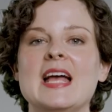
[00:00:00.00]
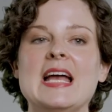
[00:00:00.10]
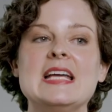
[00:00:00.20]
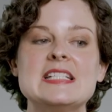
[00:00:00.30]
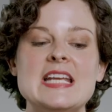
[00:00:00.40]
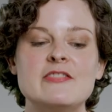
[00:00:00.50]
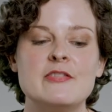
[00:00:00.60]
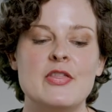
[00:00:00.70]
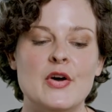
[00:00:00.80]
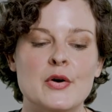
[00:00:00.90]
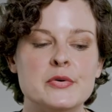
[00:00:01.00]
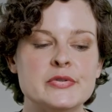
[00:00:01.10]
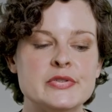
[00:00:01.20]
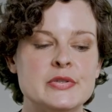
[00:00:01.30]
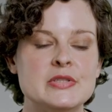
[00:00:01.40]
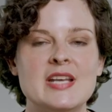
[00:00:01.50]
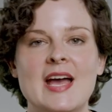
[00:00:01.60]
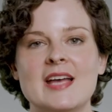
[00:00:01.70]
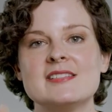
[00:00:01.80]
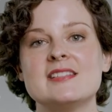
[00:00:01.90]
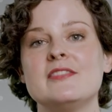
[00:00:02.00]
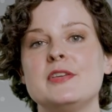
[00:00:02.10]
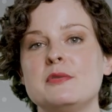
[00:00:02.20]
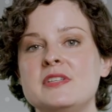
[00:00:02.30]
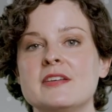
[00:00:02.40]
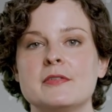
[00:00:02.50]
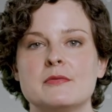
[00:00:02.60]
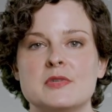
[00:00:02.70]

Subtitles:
And if those tests give you different